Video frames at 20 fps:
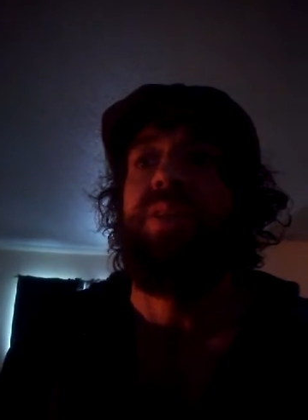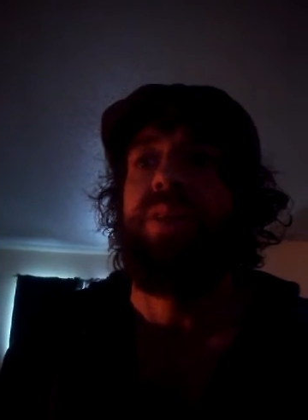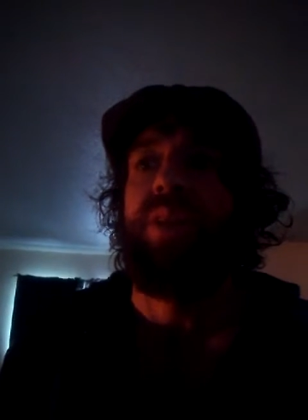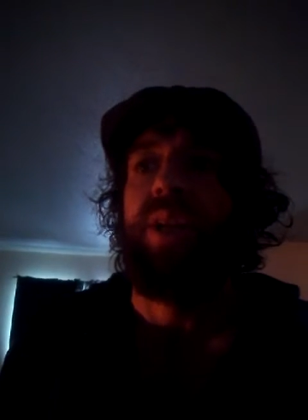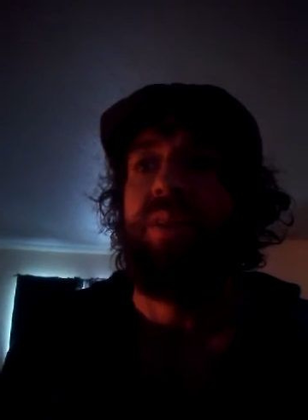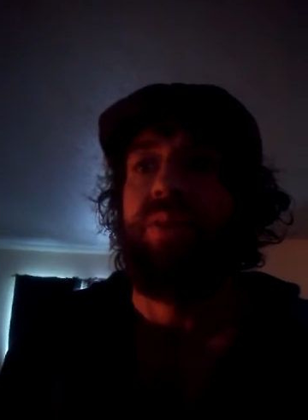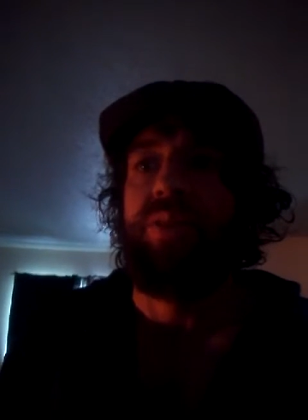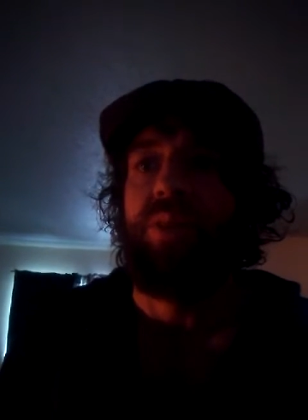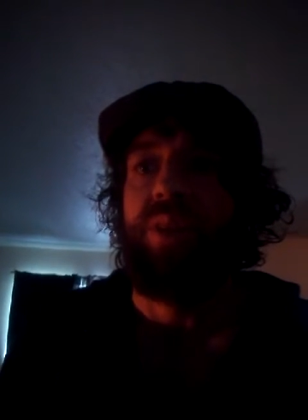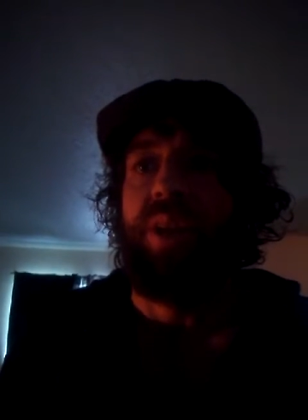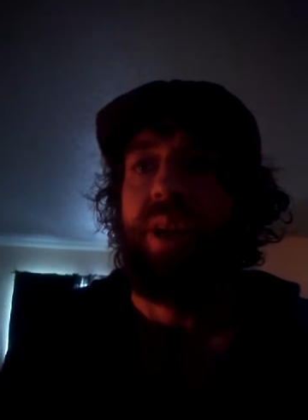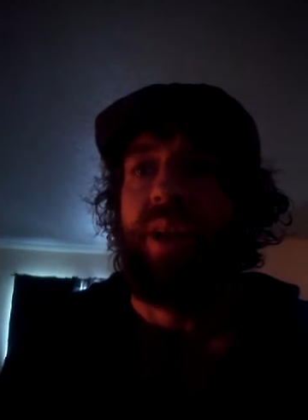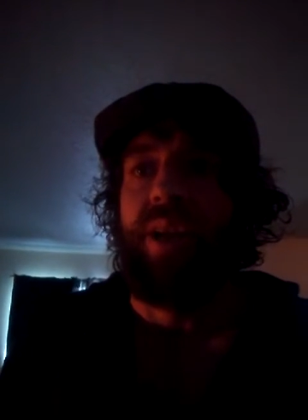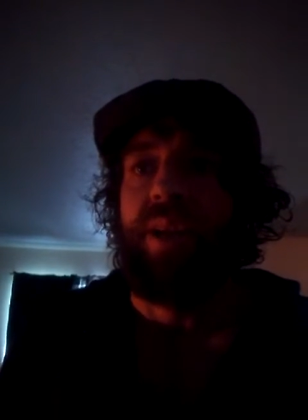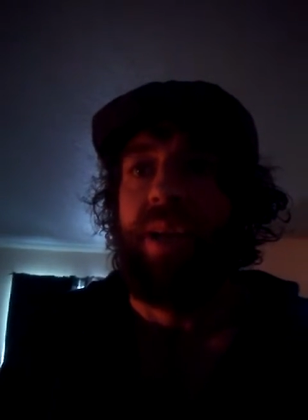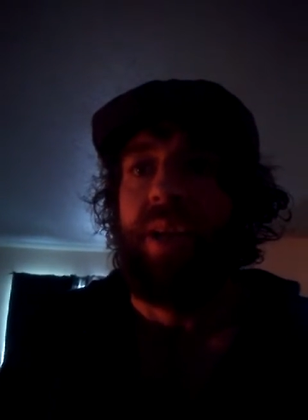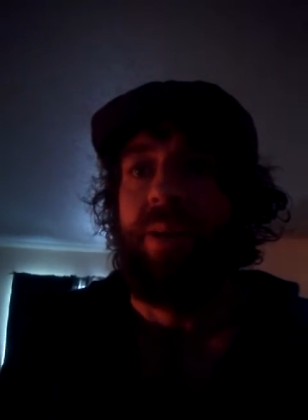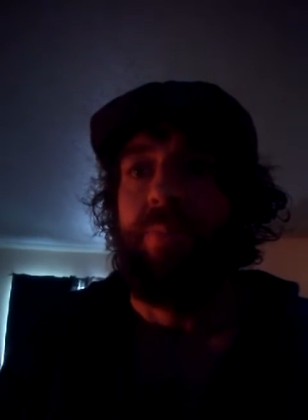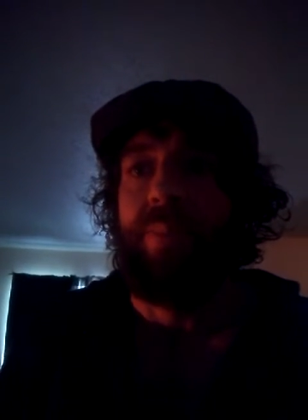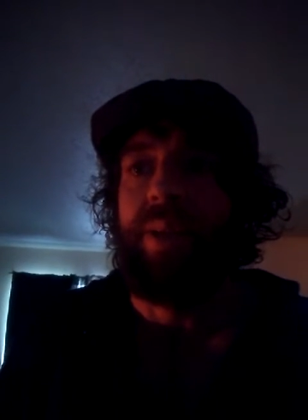changed the
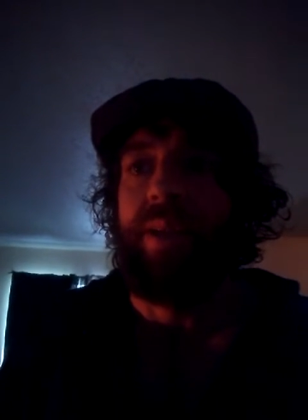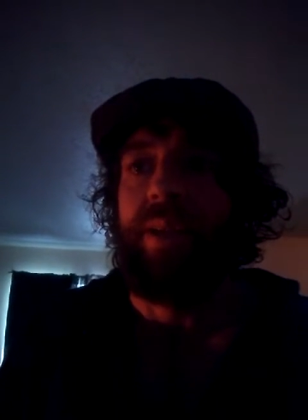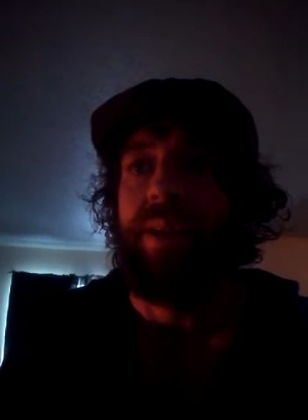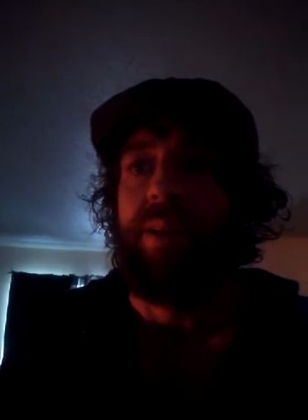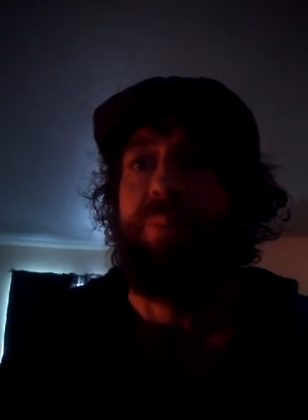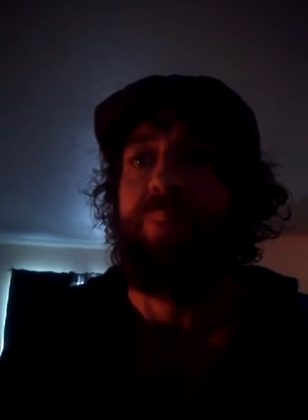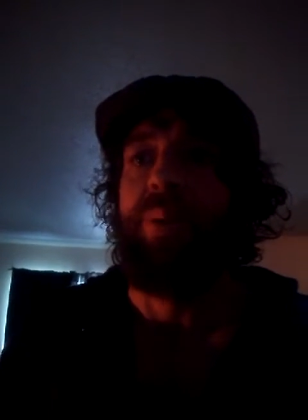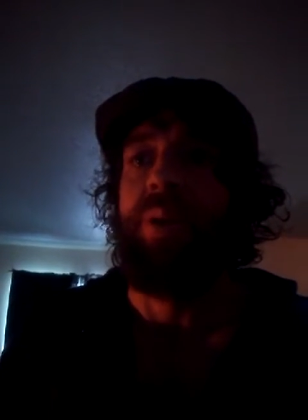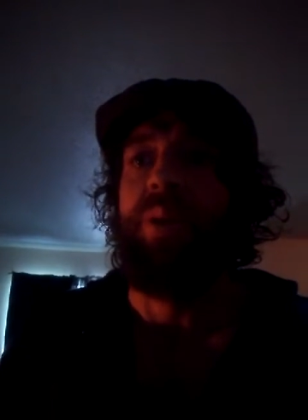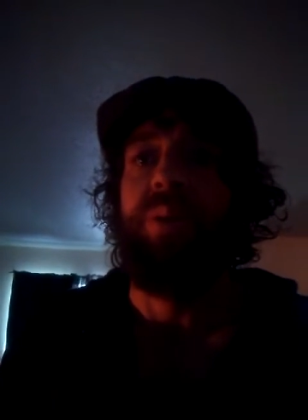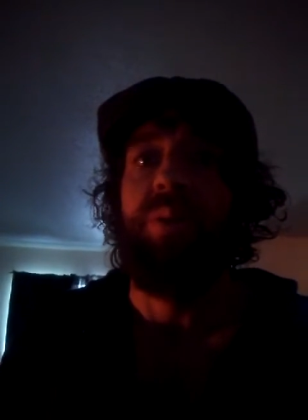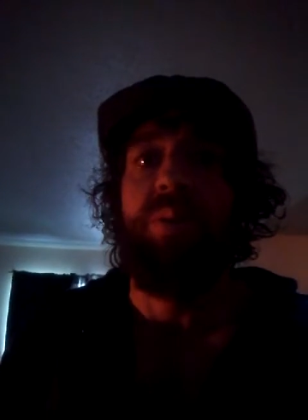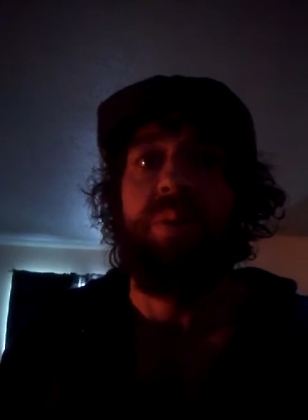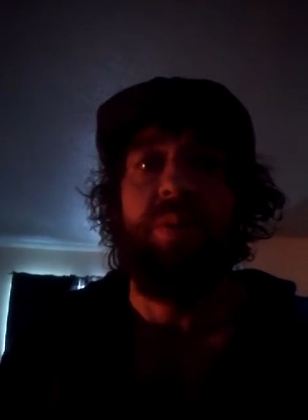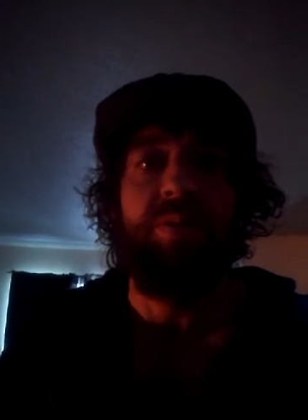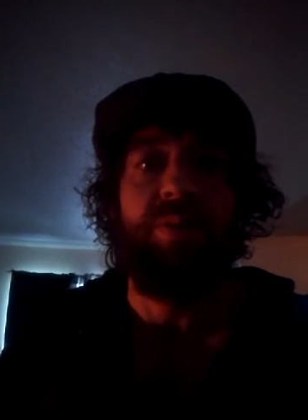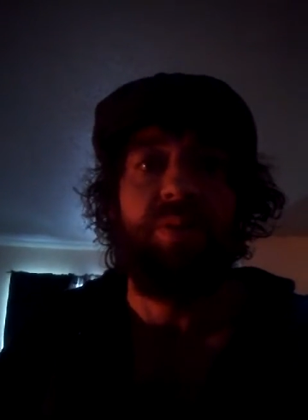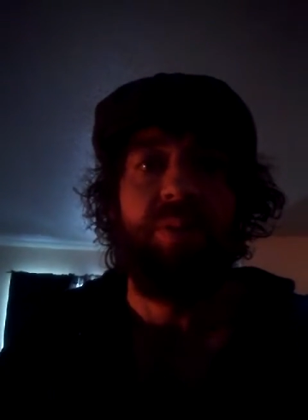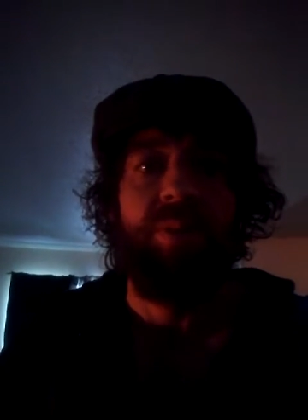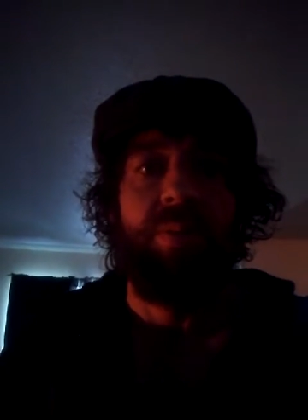dynamic and
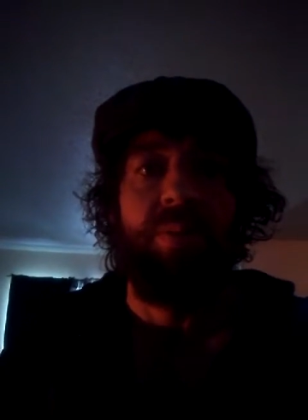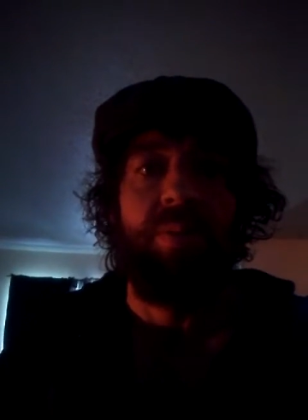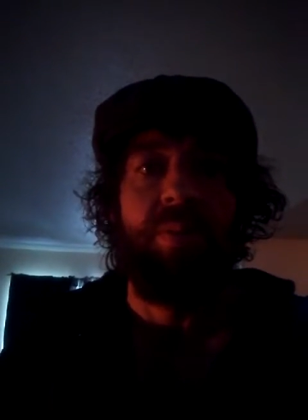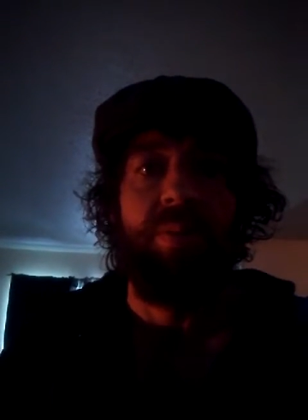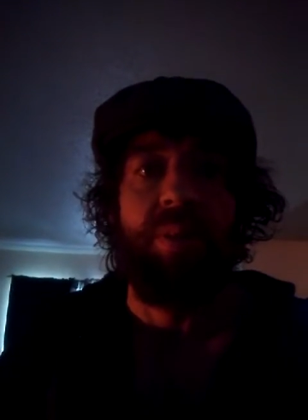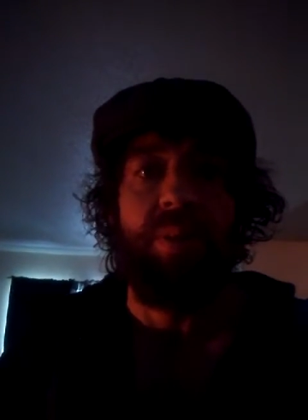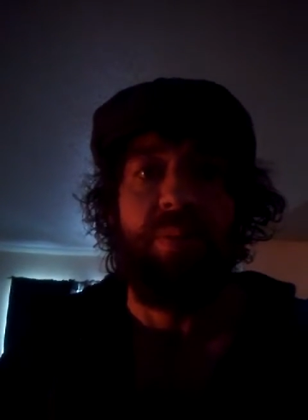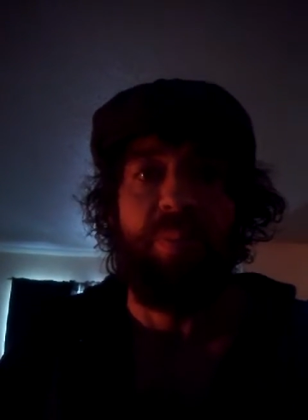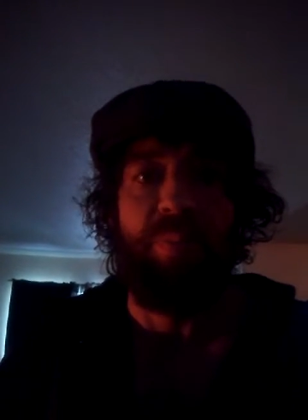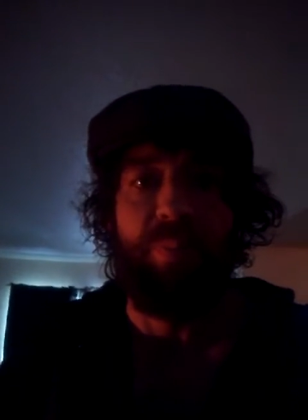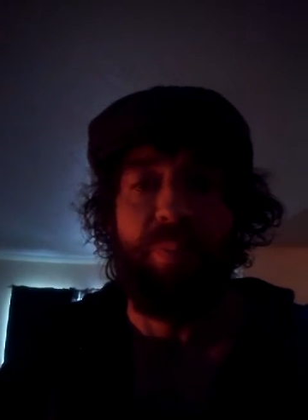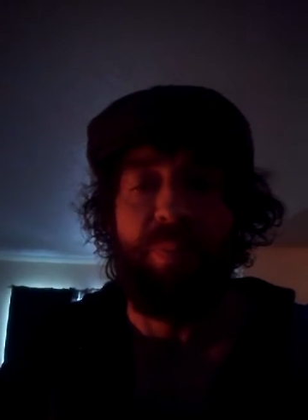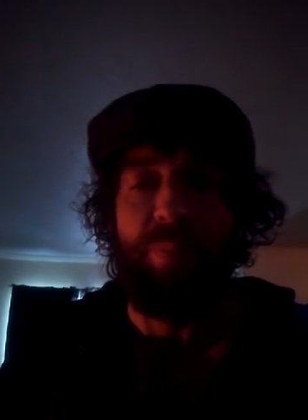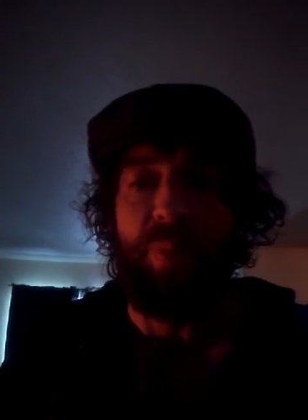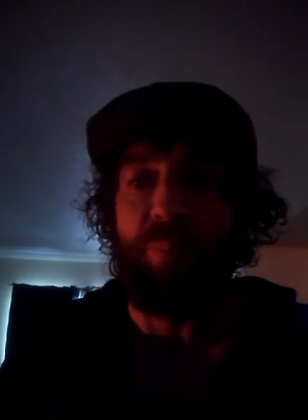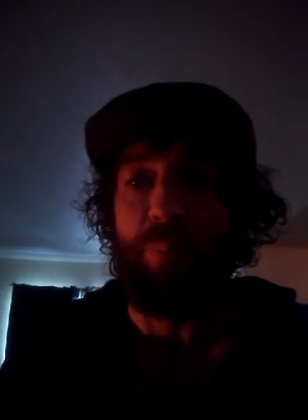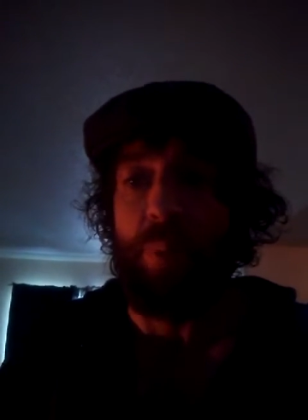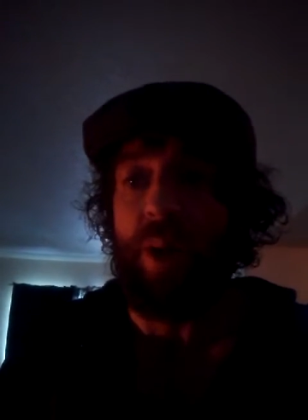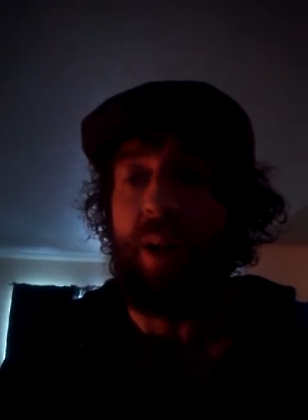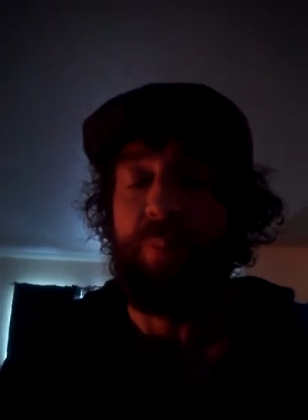opposed the
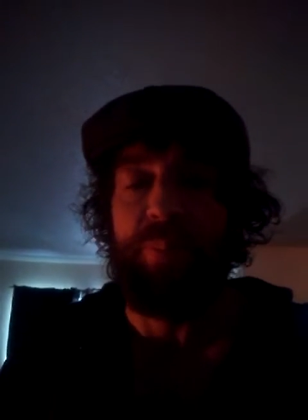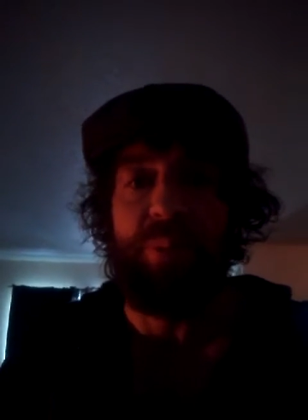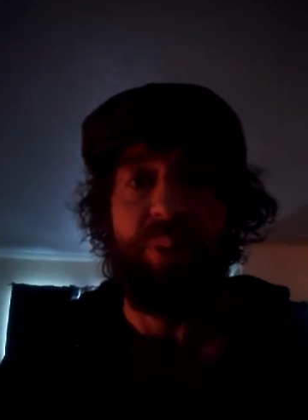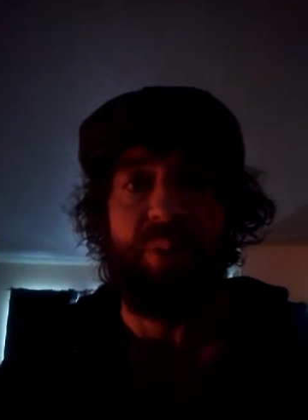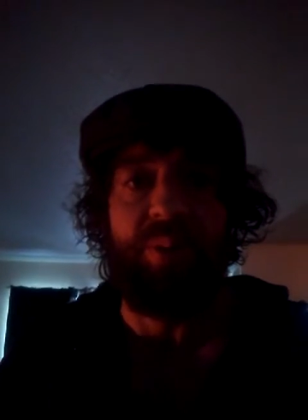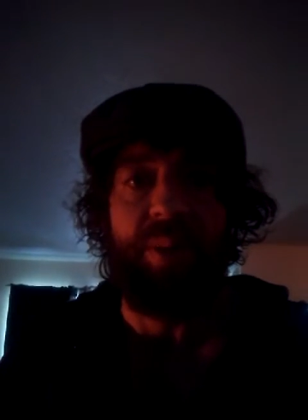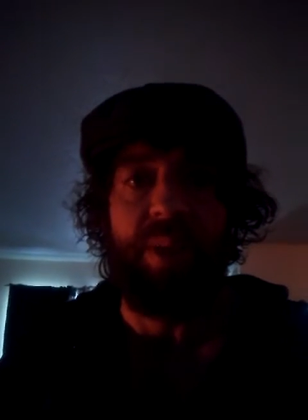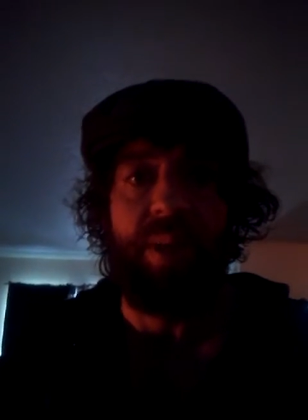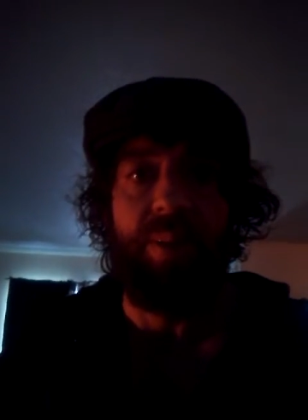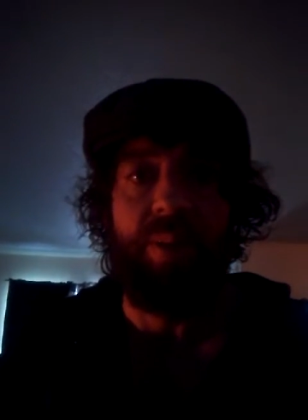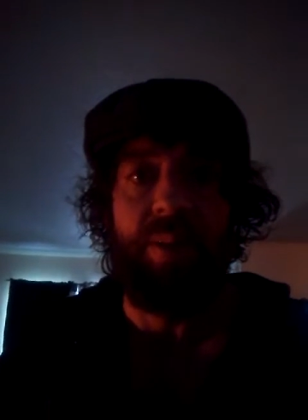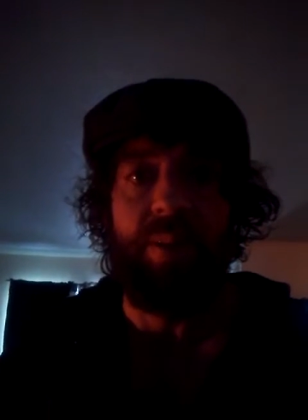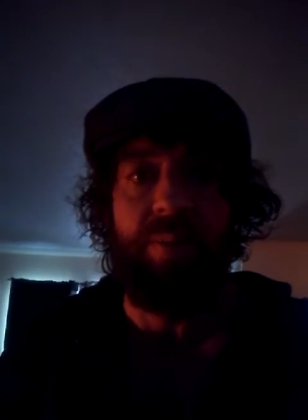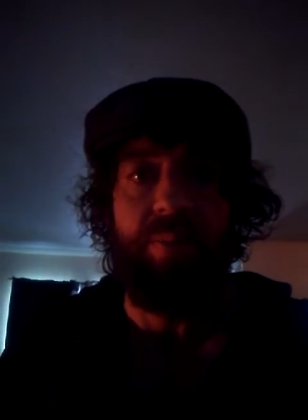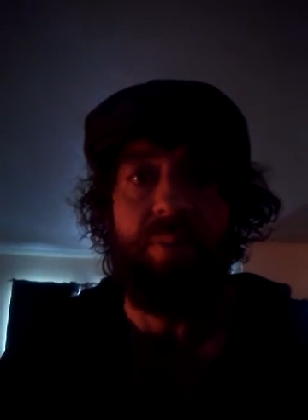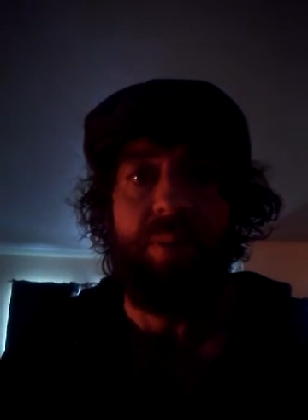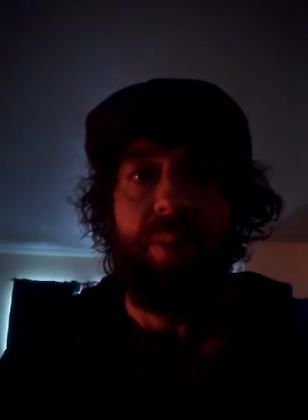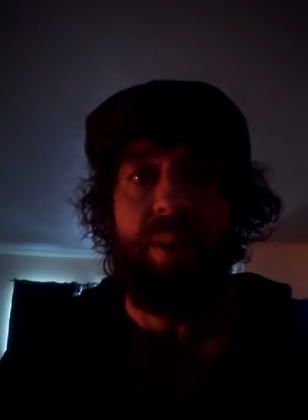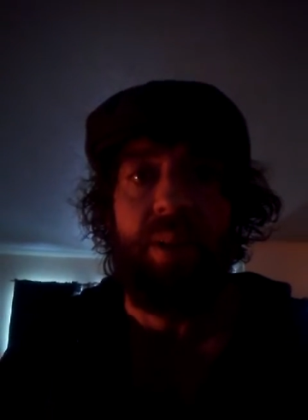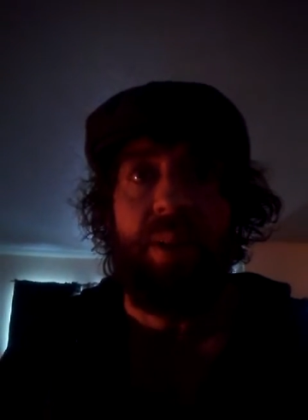popular
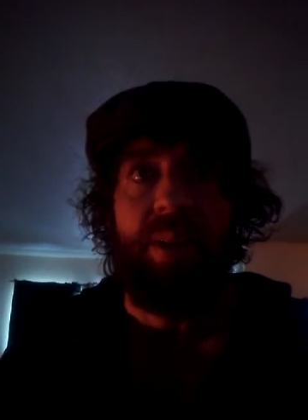narrative,